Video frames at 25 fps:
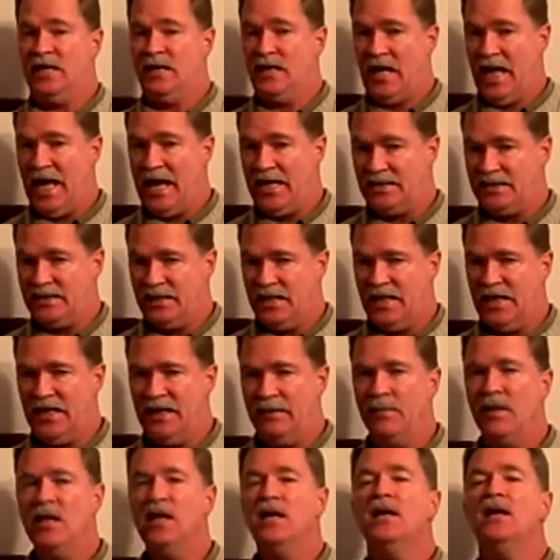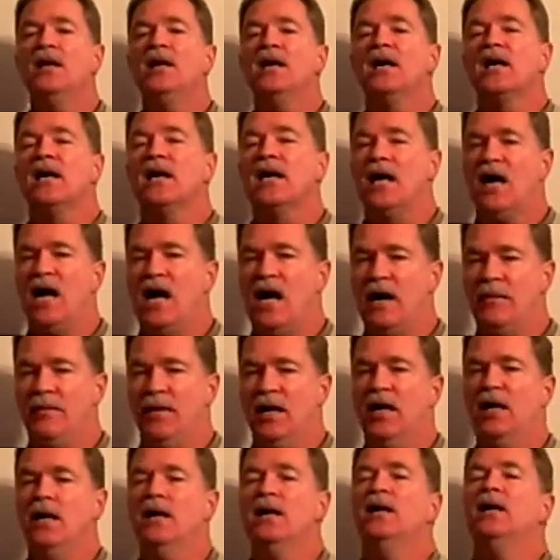then last name,
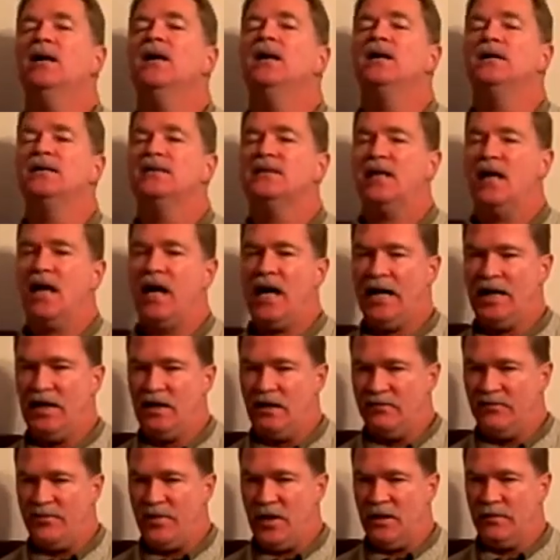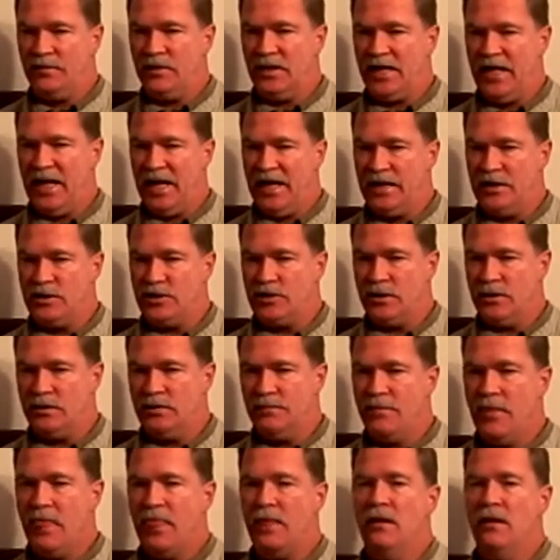comma, title of publication,